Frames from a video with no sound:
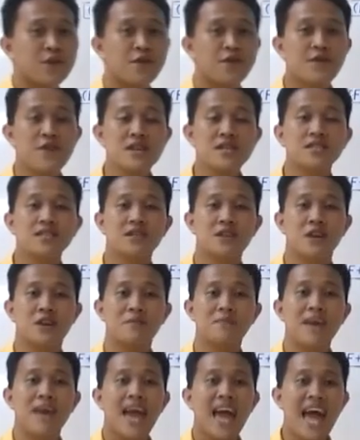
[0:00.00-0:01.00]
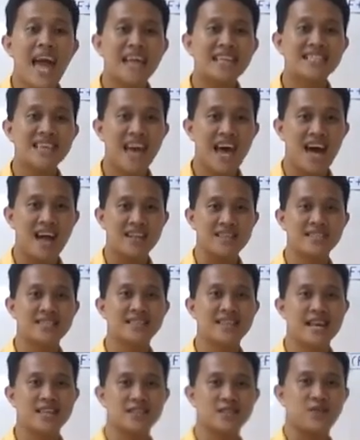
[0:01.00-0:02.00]
the first term and L
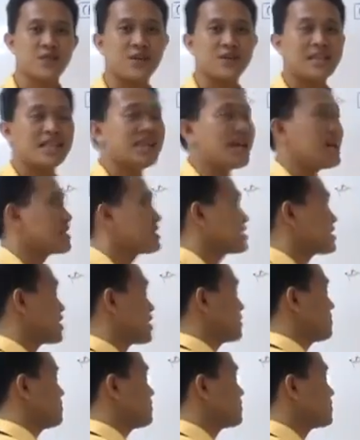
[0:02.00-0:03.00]
stands for the last term,